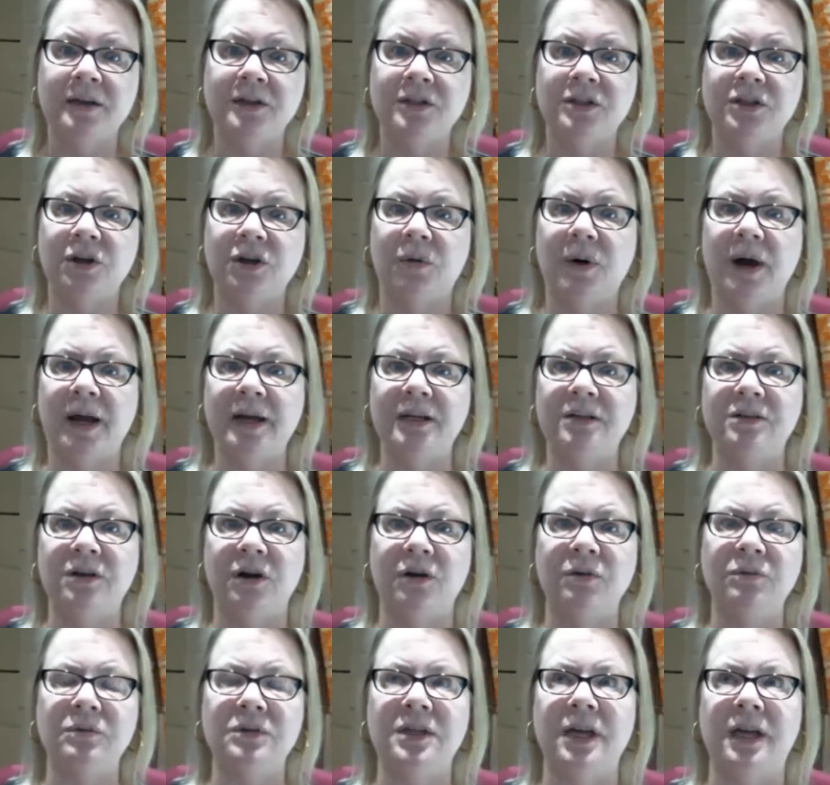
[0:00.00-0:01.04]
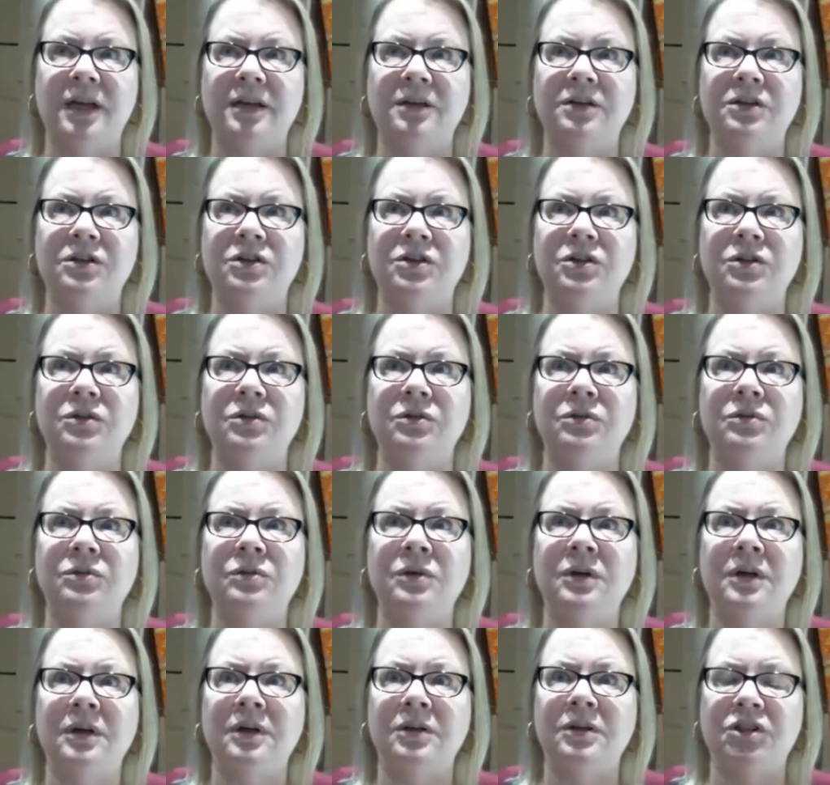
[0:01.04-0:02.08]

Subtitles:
So I don't tend to